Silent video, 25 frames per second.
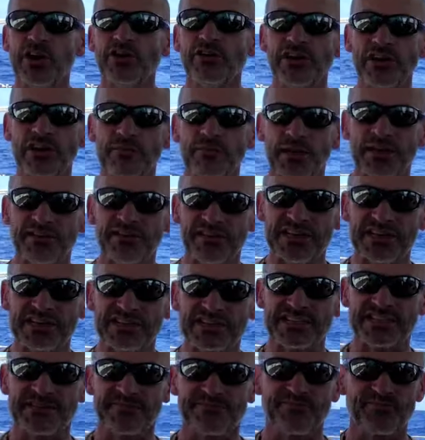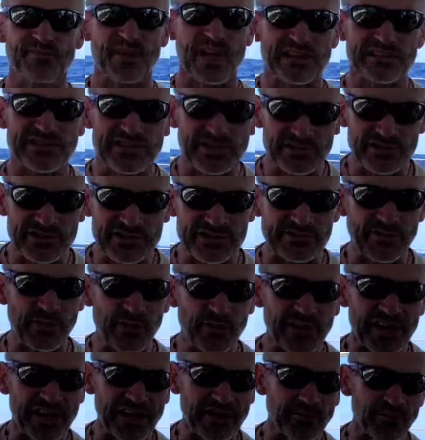wholly oblivious, until this
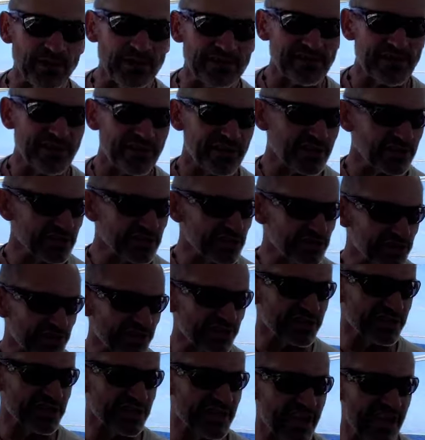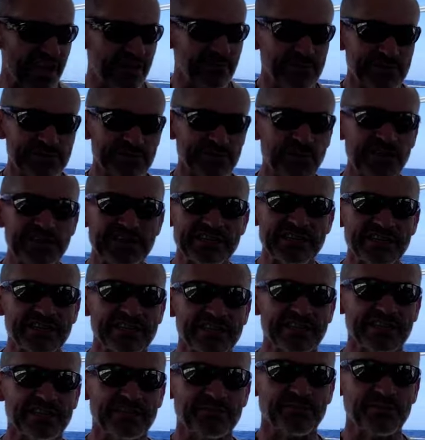morning when very unusually the cat was waiting
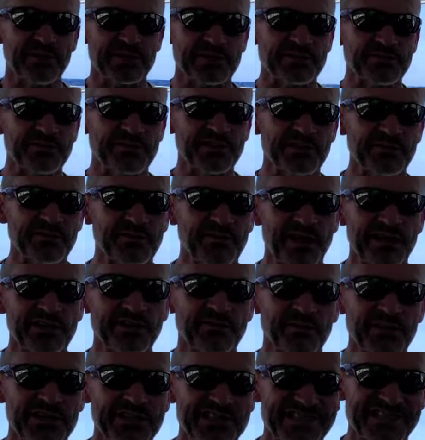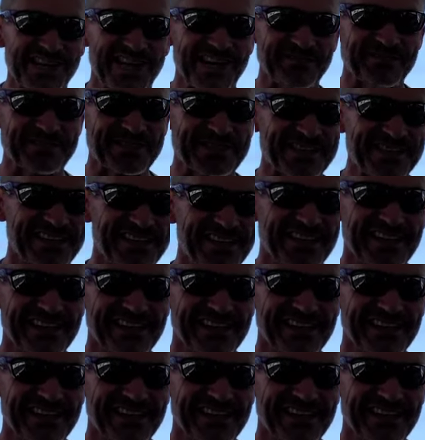at the bottom of the companionway steps,